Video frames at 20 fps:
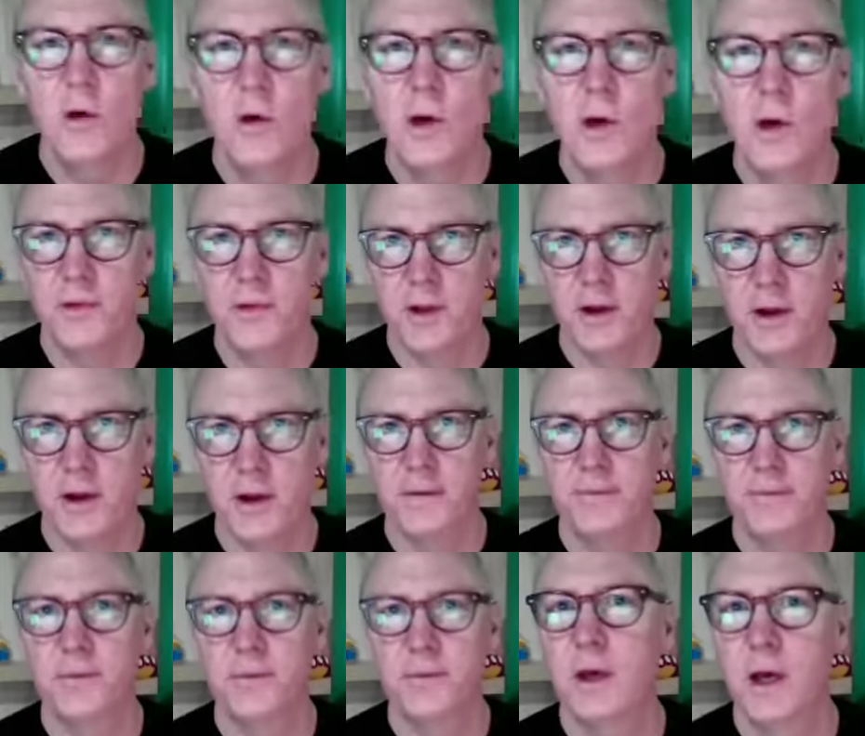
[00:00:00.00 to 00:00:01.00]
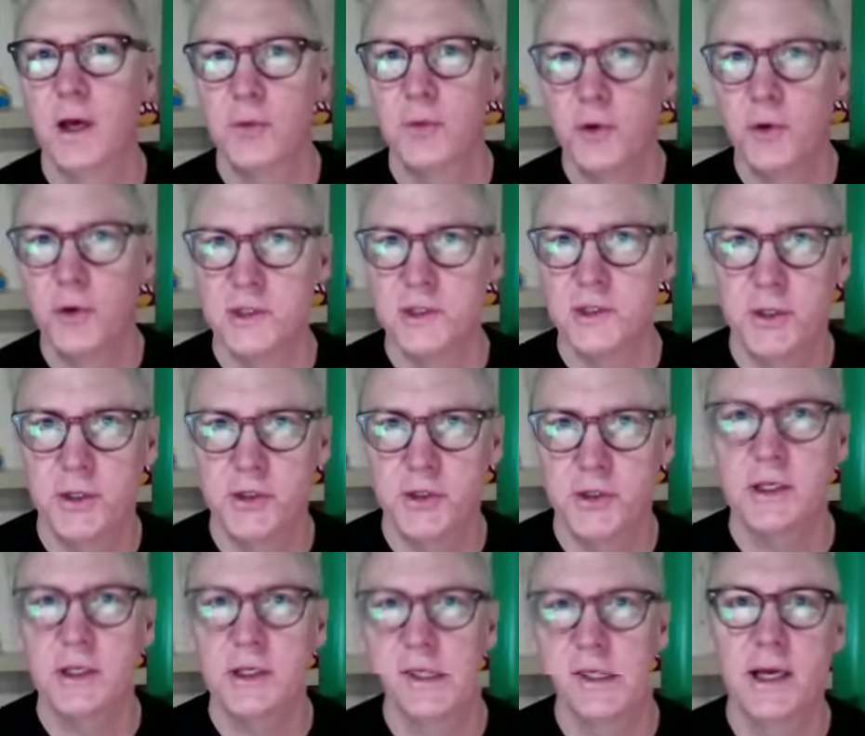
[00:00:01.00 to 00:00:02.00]
out there. I'm Chris
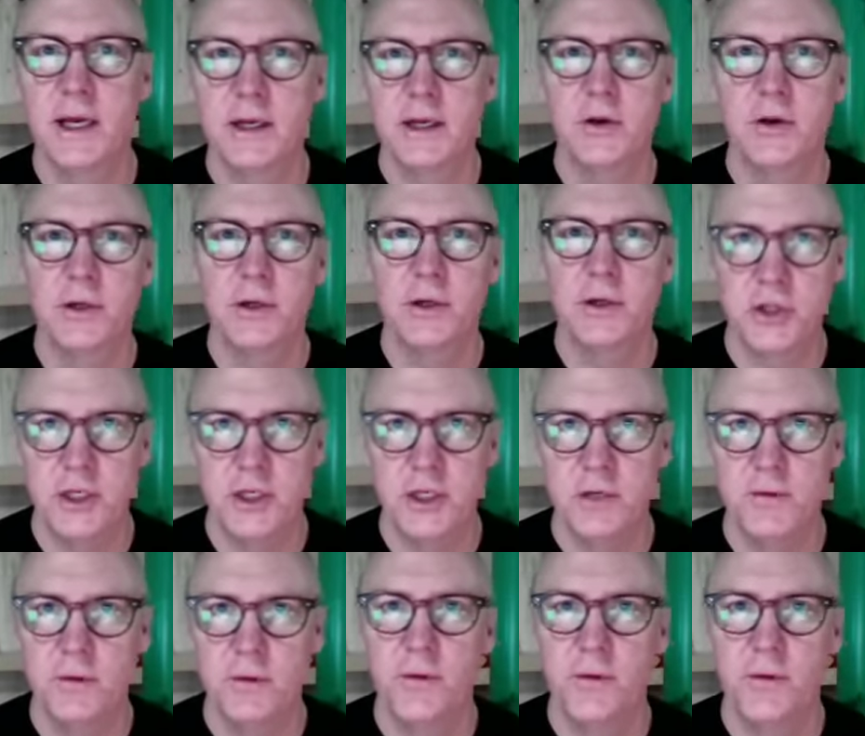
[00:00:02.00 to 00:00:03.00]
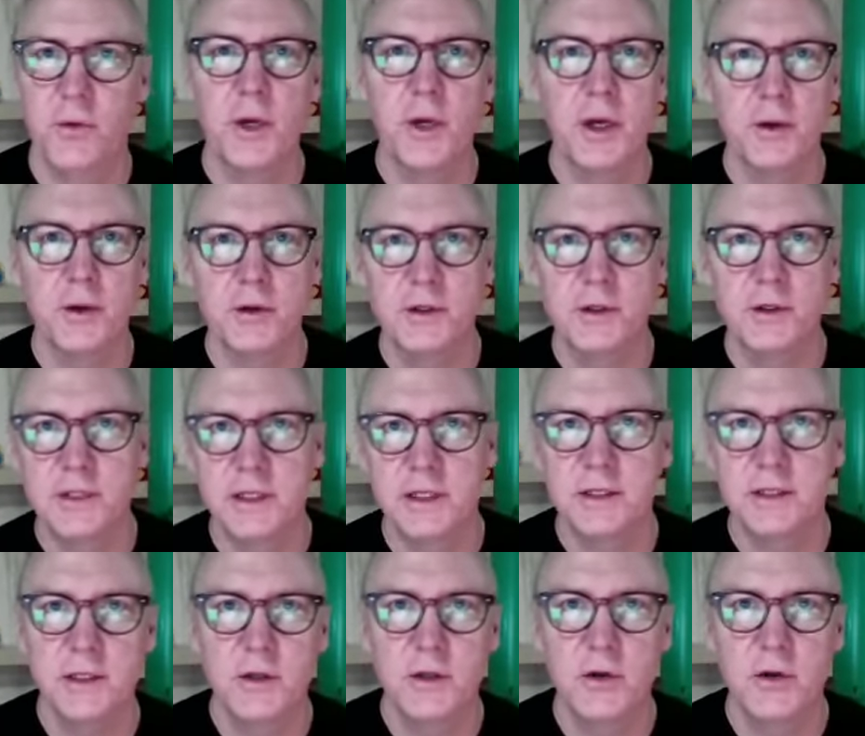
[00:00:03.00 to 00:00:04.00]
Bisha, editor-in-chief of
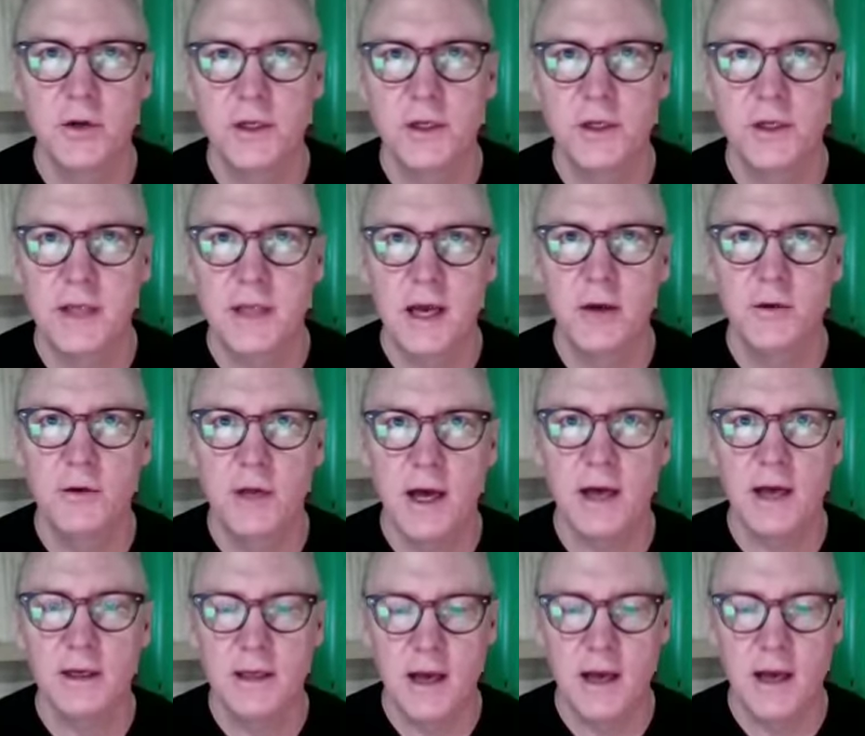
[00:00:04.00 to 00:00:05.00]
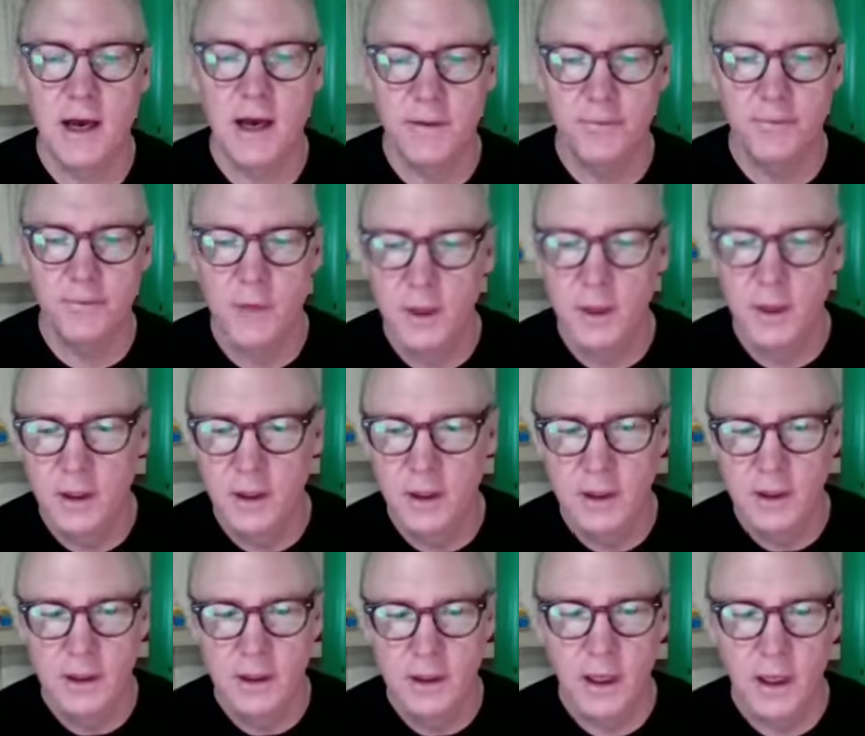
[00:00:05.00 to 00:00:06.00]
360degreesound.com.
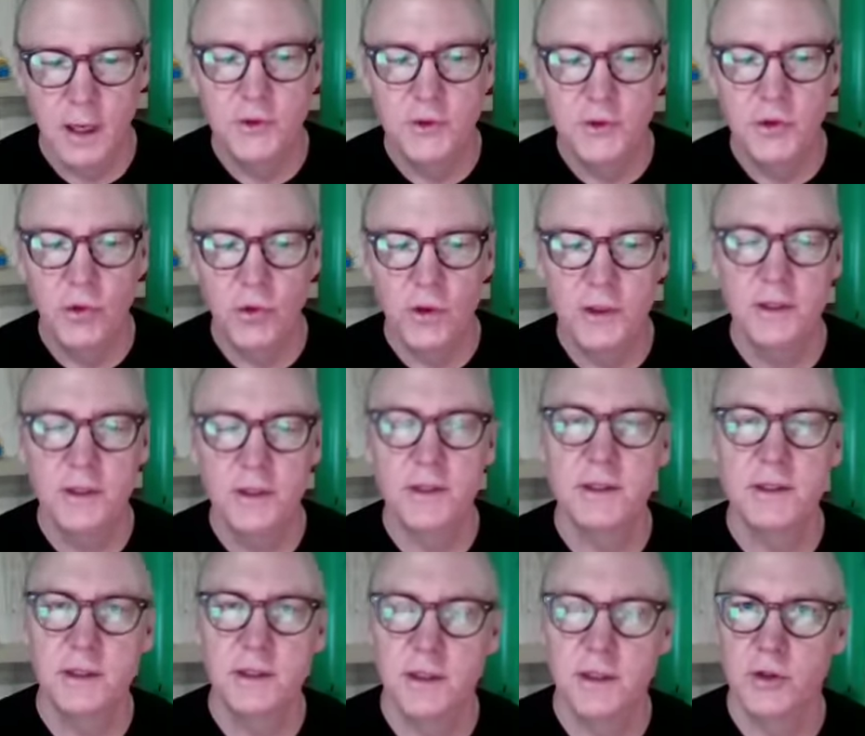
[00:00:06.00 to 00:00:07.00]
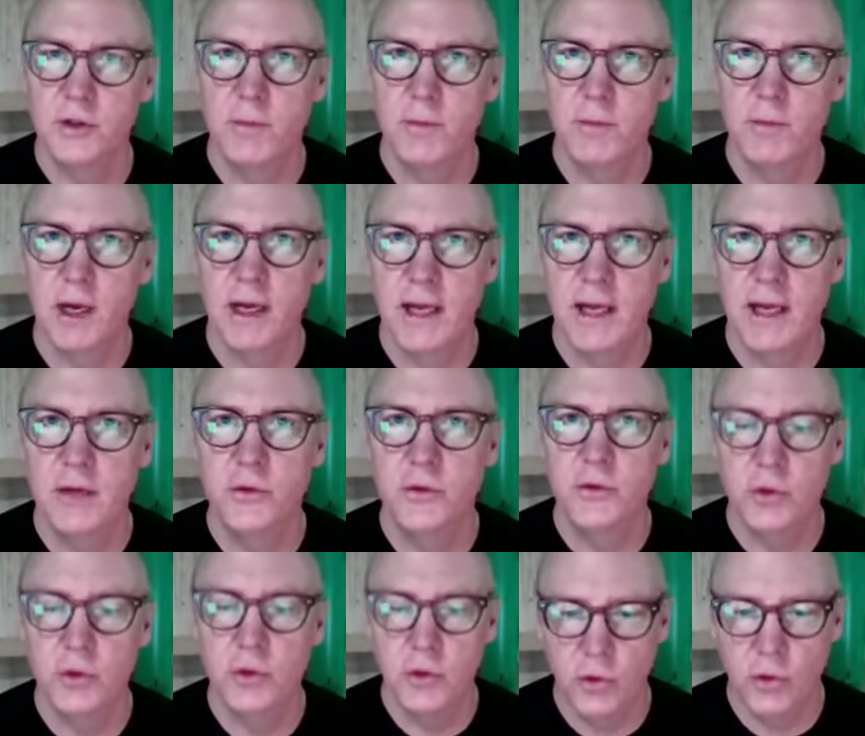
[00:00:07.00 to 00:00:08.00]
I'm joined in this edition by
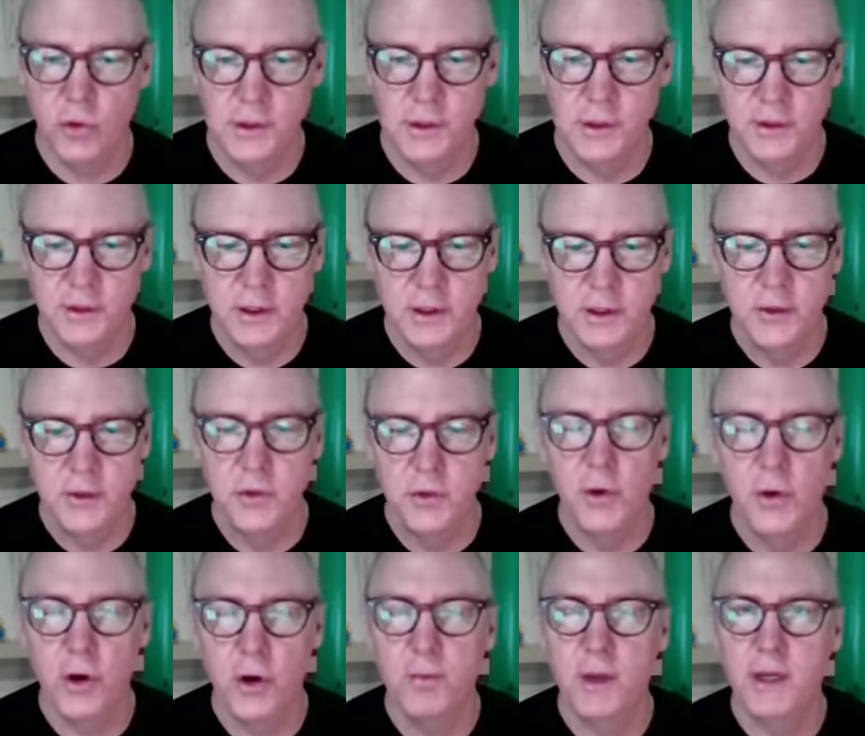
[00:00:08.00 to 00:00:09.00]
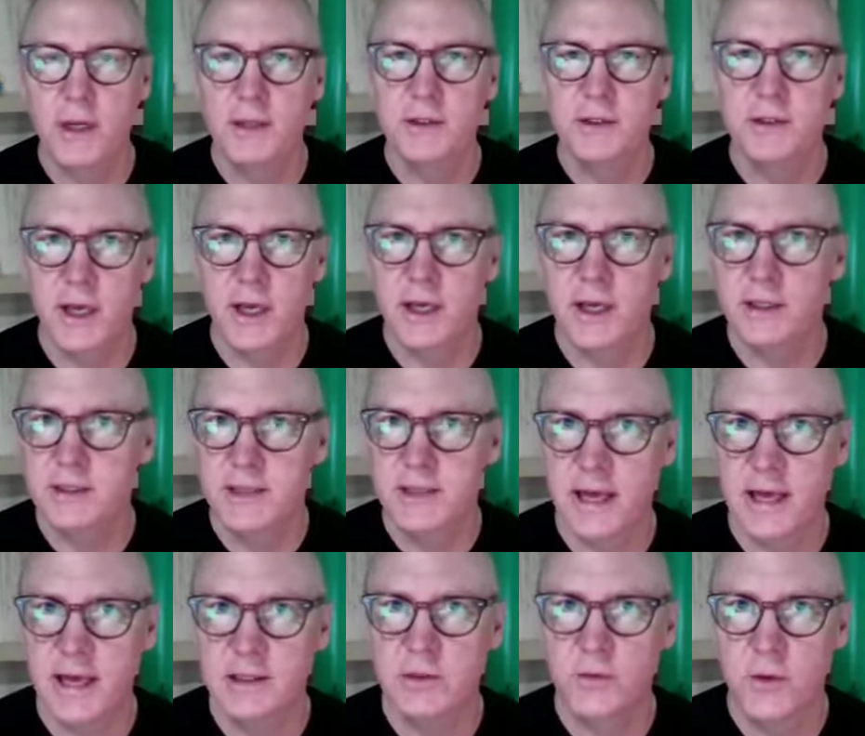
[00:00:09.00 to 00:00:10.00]
Andrew Gould, New York-based jazz
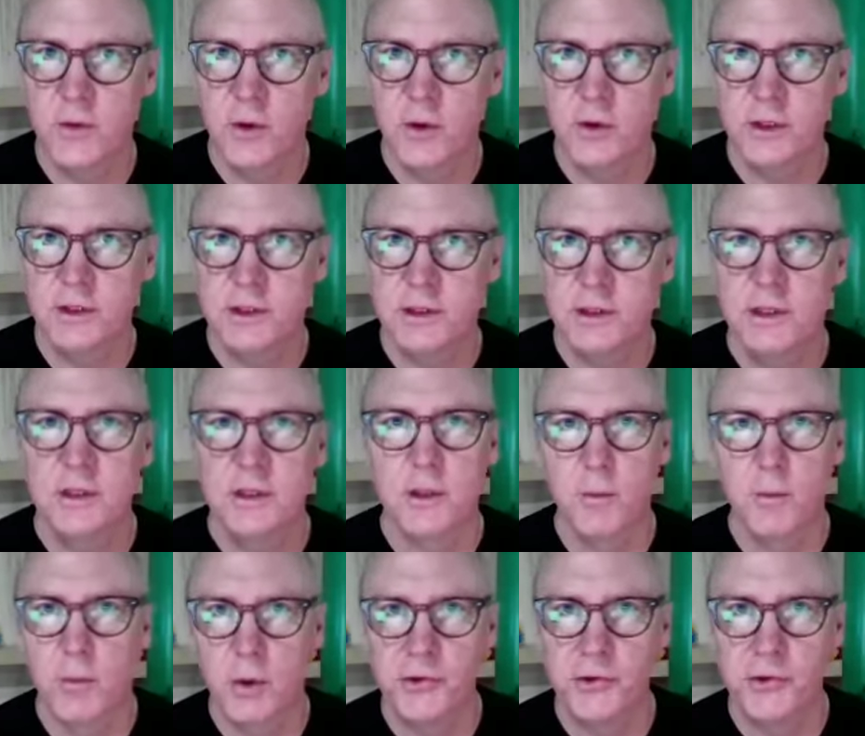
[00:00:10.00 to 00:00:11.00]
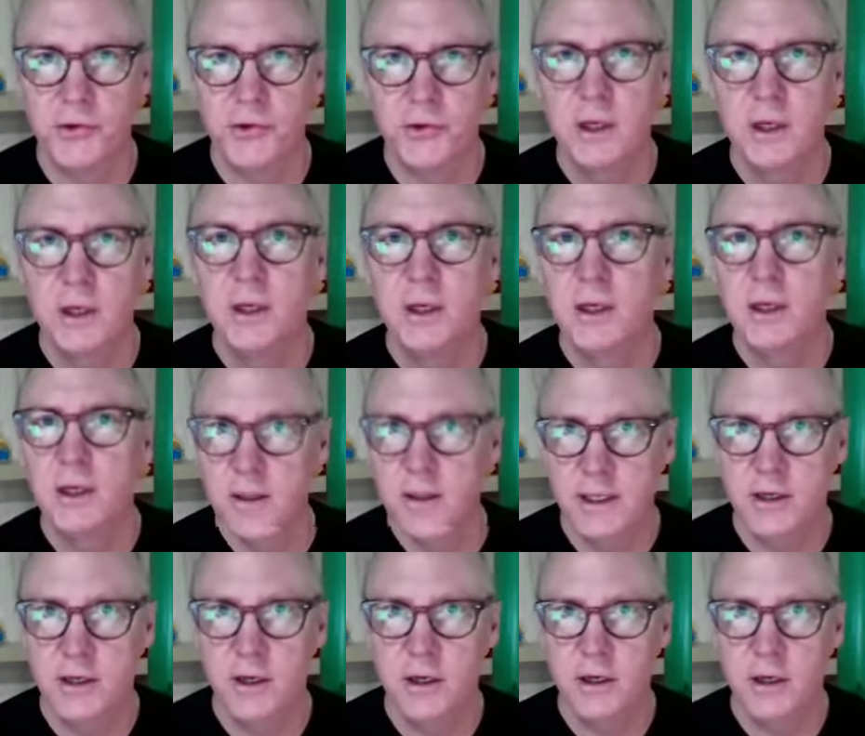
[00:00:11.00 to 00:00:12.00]
saxophonist, composer,
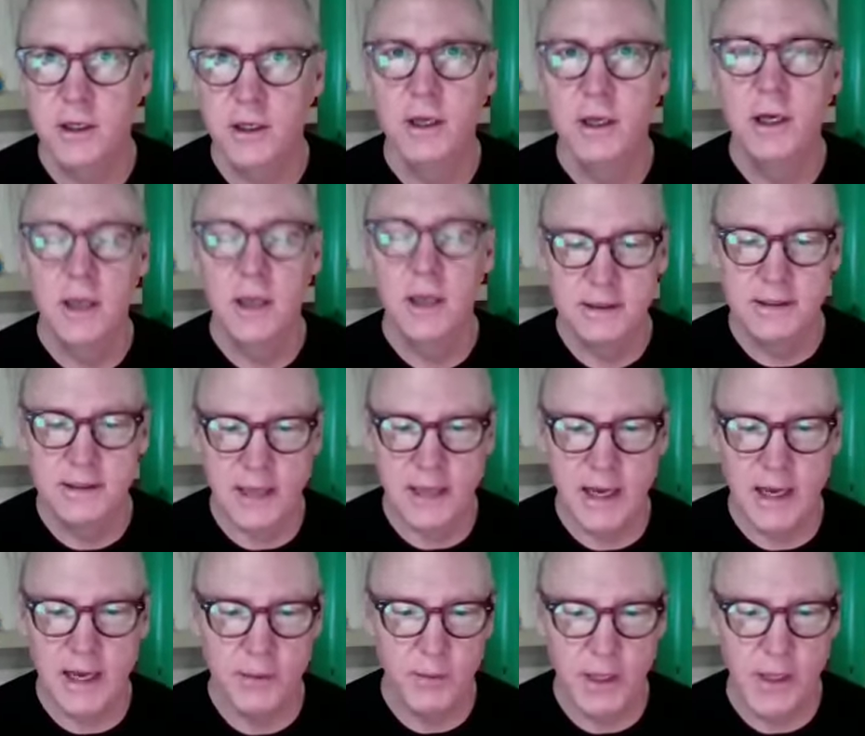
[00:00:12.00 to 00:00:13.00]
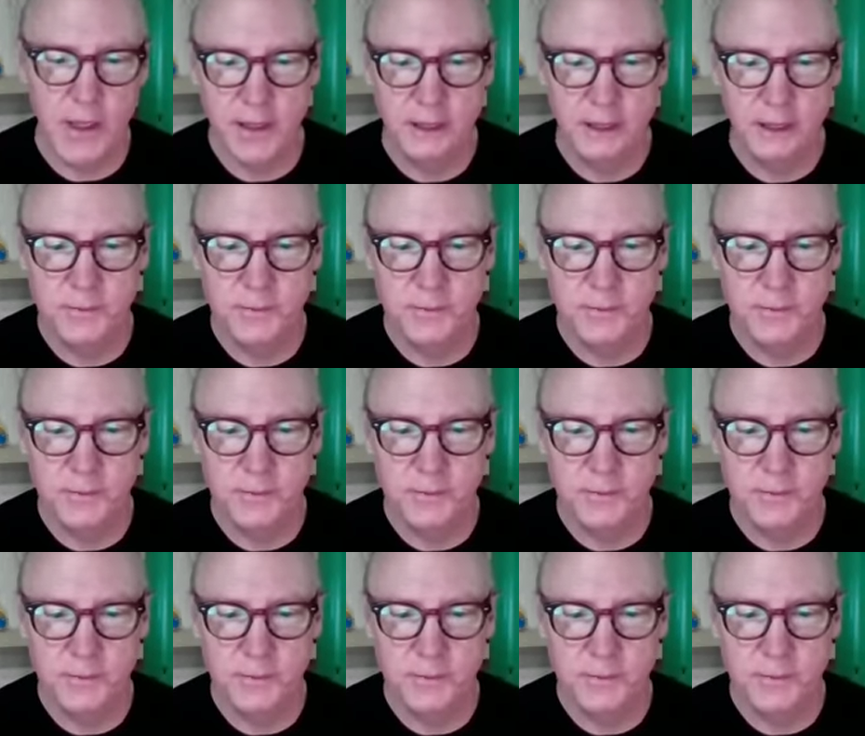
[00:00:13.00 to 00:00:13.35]
leader, and sideman.